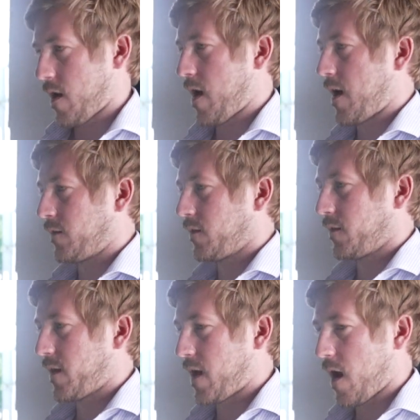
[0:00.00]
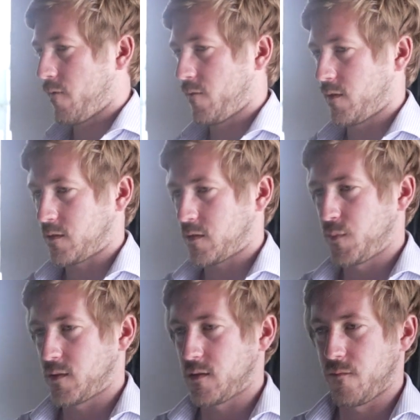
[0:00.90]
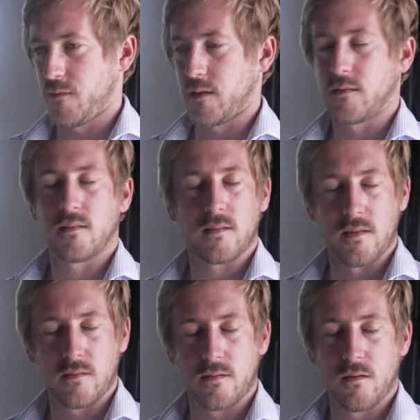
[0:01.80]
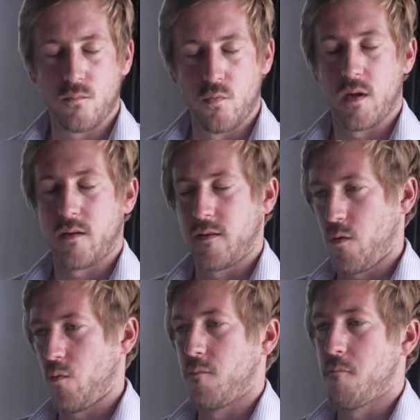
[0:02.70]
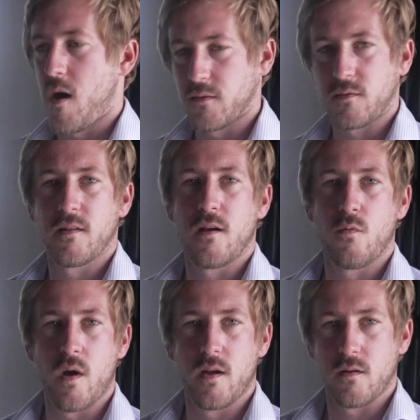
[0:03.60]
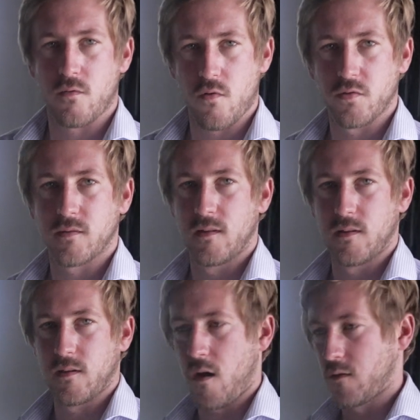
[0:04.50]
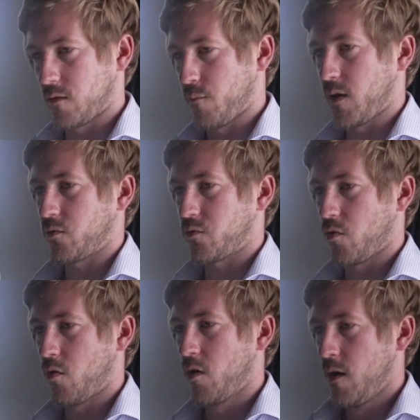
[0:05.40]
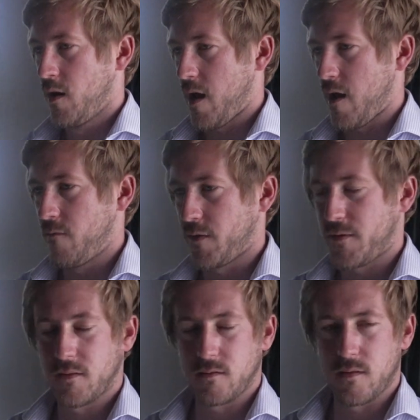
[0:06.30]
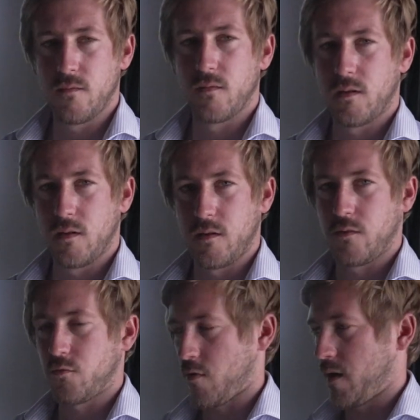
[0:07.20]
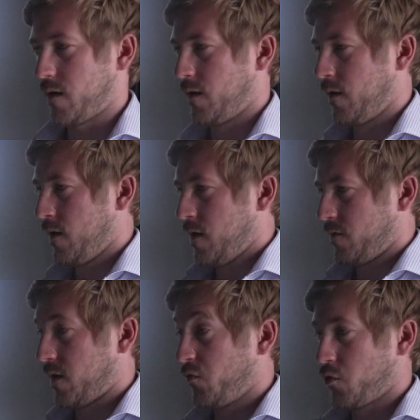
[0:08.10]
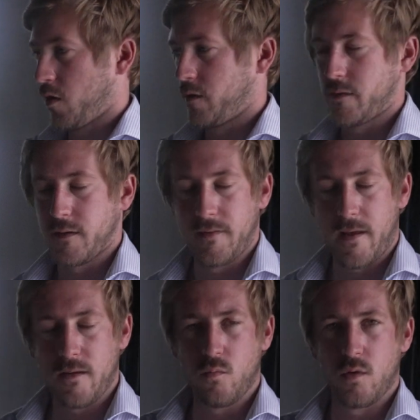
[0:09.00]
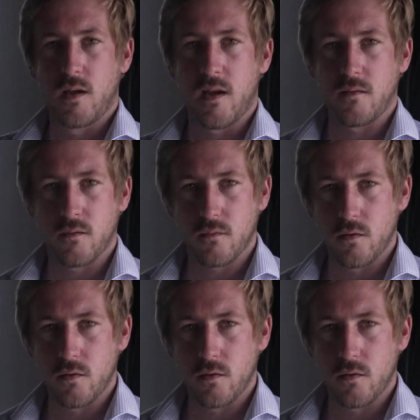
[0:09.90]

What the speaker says: And they have a specific system where they will march their way across the lagar to make sure everything's evenly tread. Then during the day, we'll get